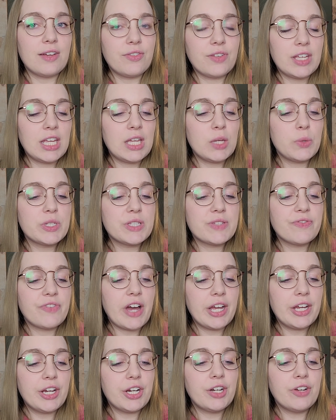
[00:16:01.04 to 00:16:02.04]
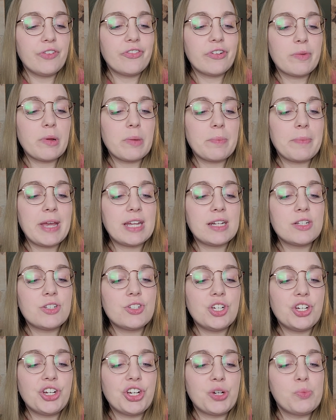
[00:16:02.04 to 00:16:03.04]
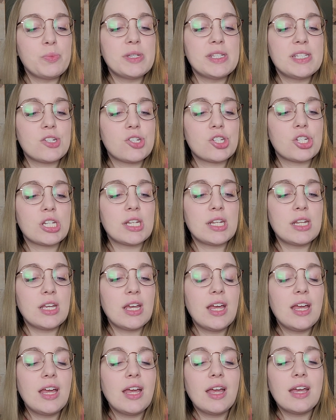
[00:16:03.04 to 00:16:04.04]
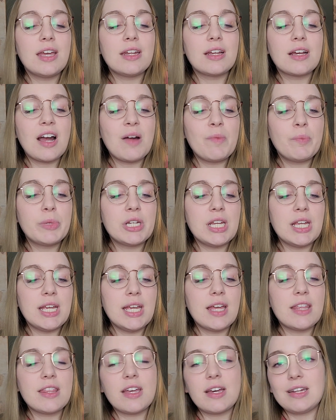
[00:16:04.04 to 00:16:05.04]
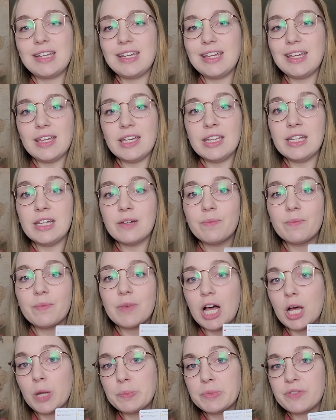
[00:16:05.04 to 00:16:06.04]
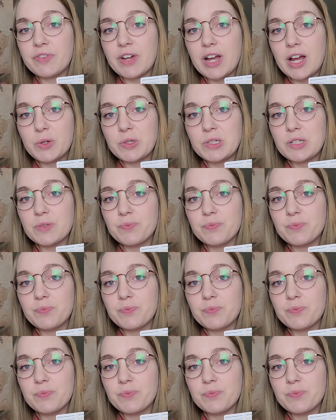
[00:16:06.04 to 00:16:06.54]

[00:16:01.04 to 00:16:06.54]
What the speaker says: he was fired from a managerial position in a company that he helped found.